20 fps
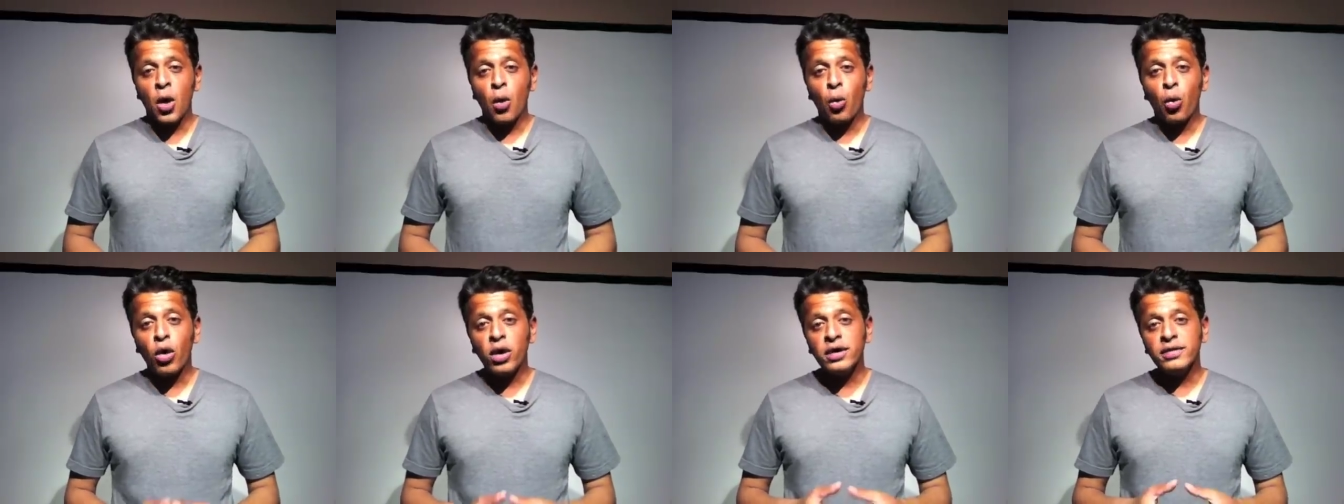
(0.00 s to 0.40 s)

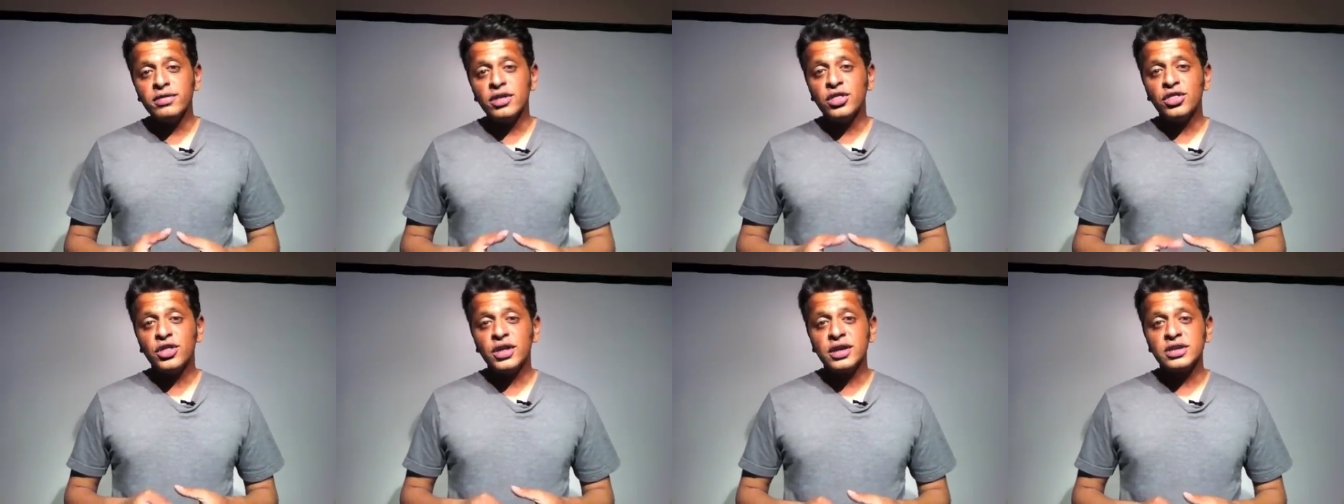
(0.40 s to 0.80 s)
One of
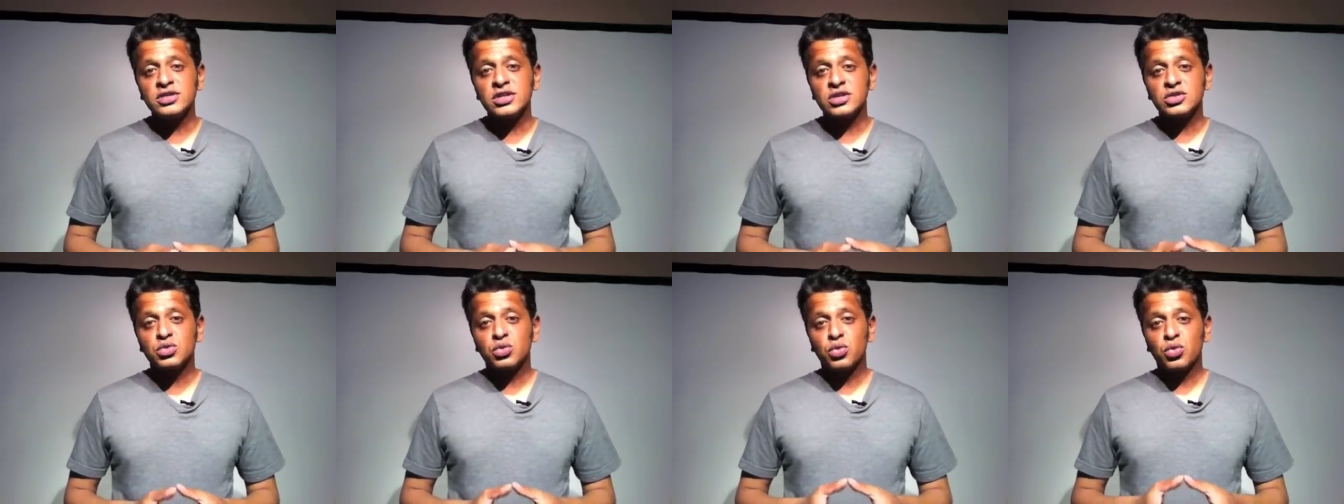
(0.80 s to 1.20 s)
the things
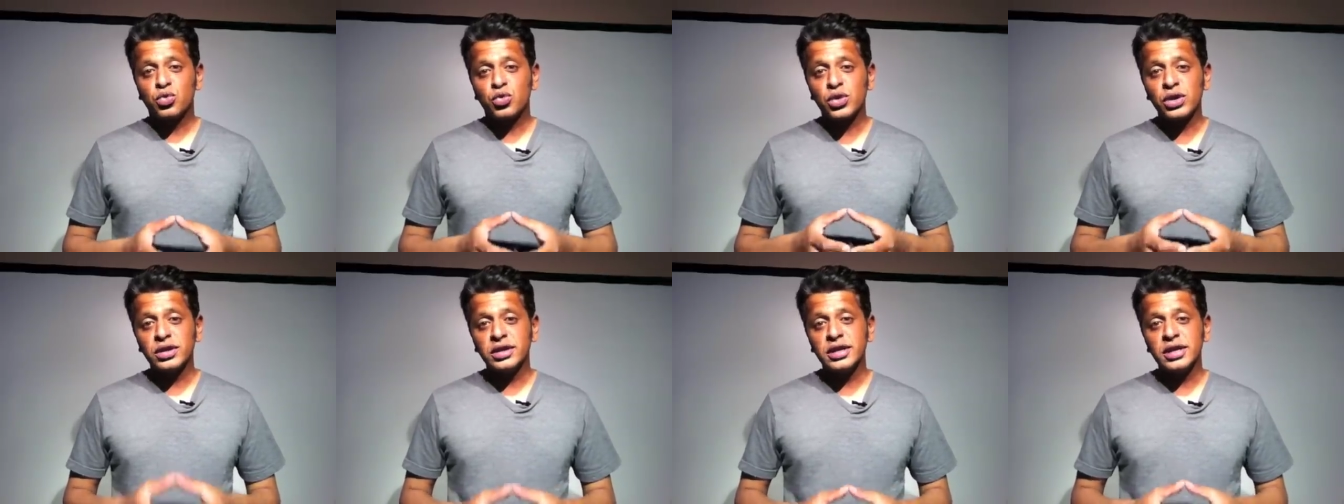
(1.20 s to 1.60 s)
that's
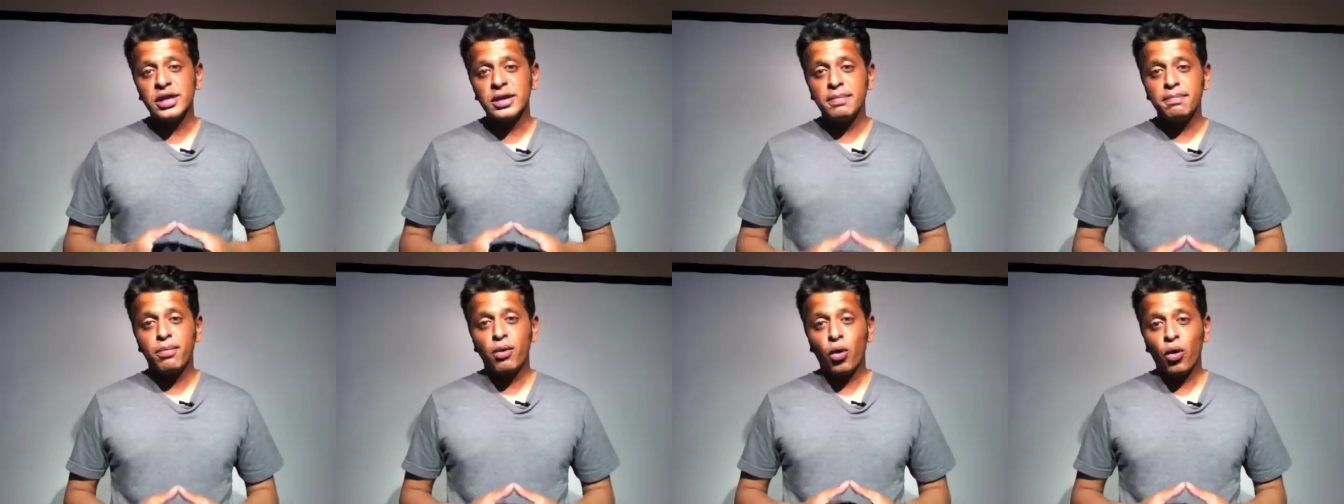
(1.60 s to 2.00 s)
really
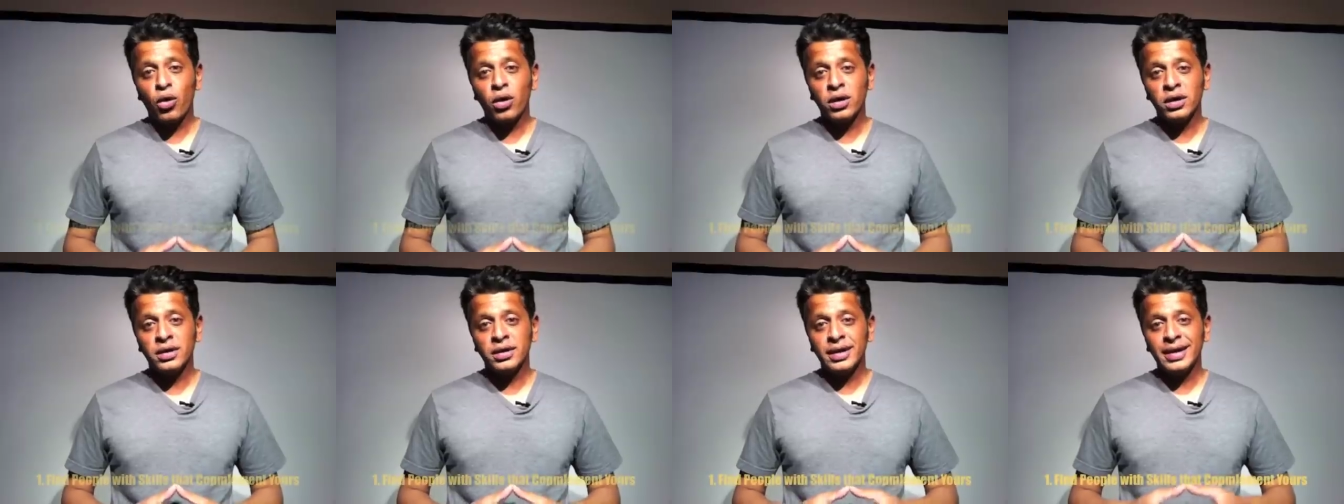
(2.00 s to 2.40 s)

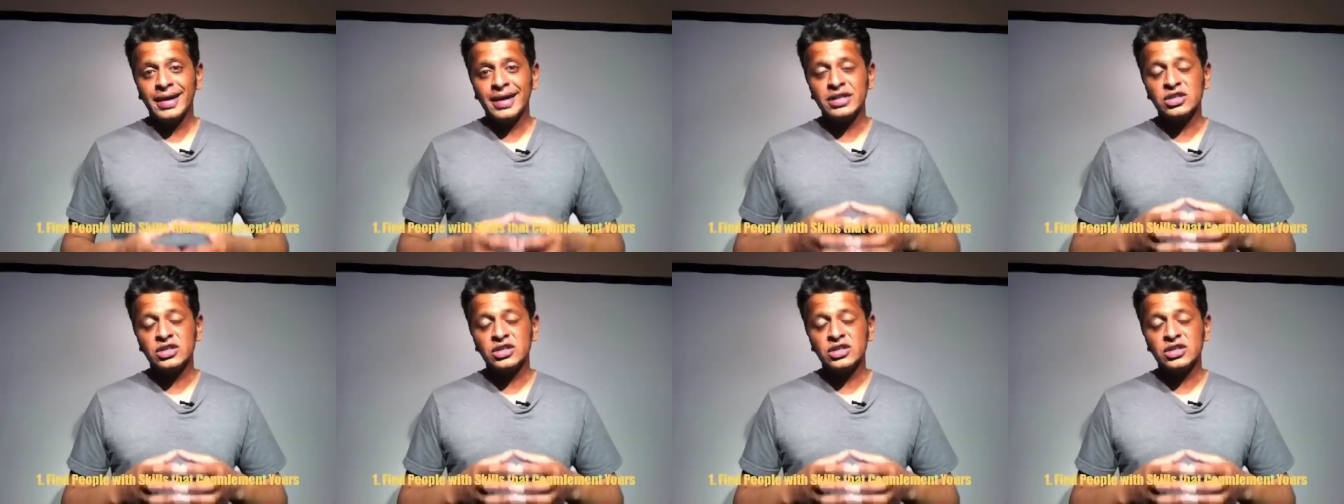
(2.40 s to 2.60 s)
important